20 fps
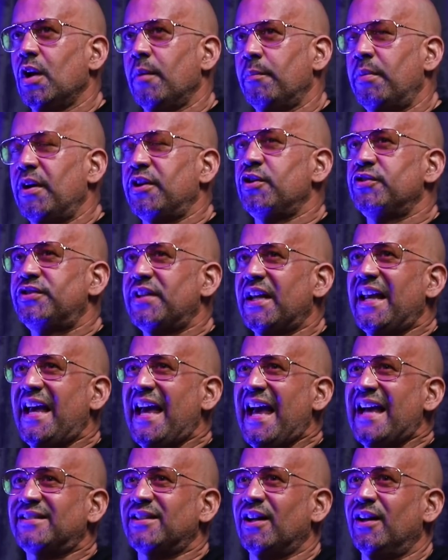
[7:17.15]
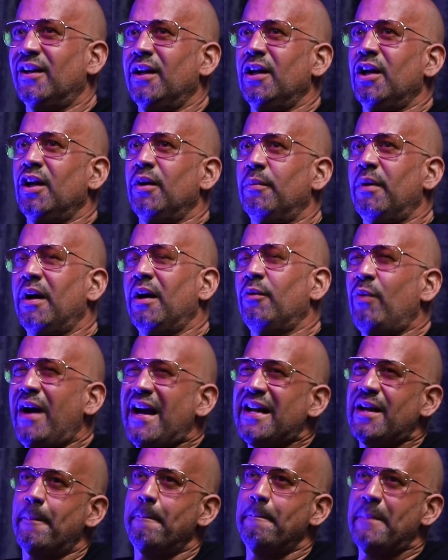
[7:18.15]
But you say that as a
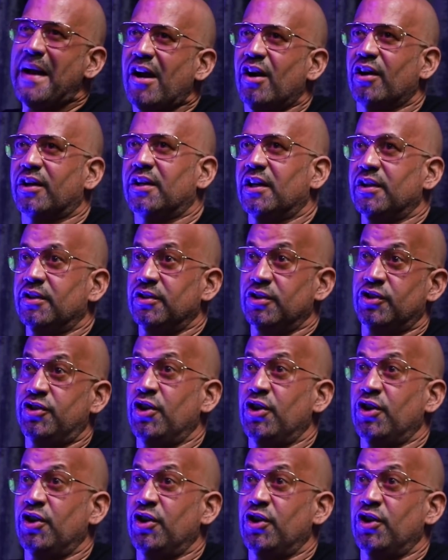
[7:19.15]
white America,